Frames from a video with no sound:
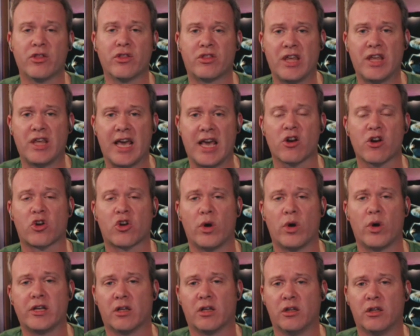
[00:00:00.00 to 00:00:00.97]
They are going
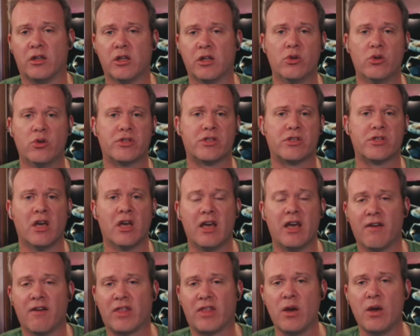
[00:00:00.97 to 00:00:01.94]
to lose. If
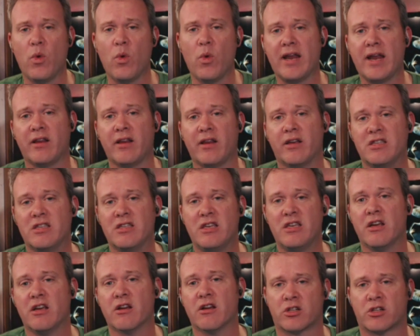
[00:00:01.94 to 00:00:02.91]
they waited a
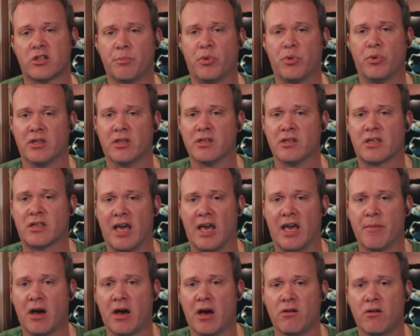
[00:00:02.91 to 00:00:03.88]
year to put this game
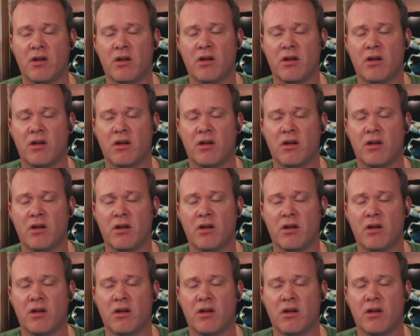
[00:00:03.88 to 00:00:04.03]
out,